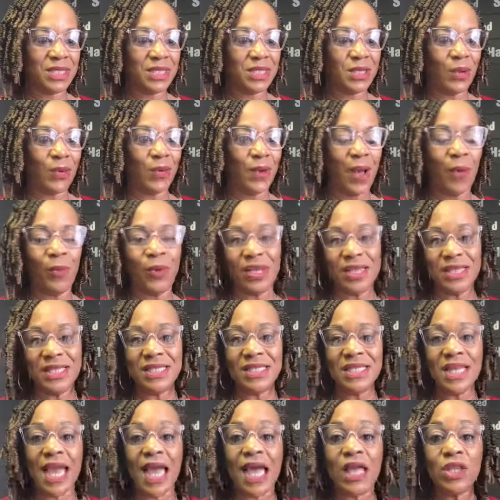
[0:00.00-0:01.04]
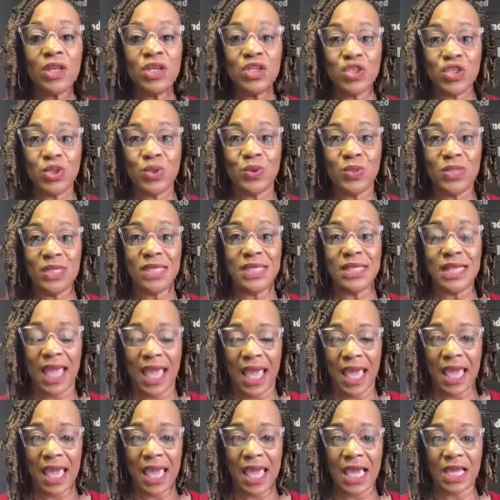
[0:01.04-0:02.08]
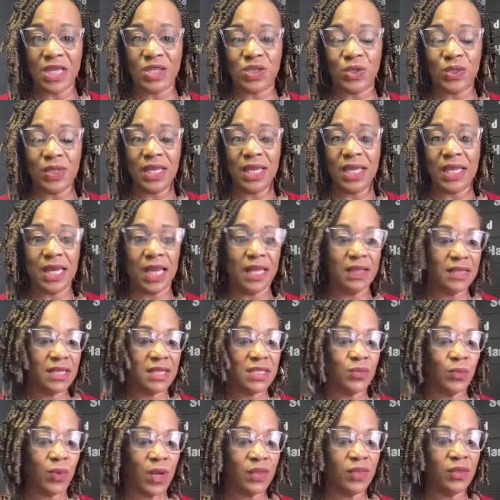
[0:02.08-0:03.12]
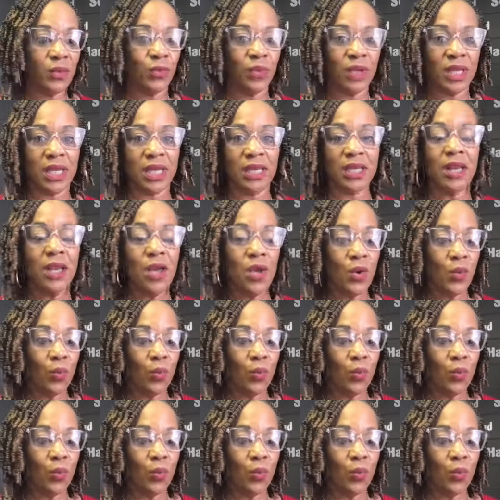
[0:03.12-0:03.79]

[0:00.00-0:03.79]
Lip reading: So I want to challenge you today as you're looking at this Wealth and Winning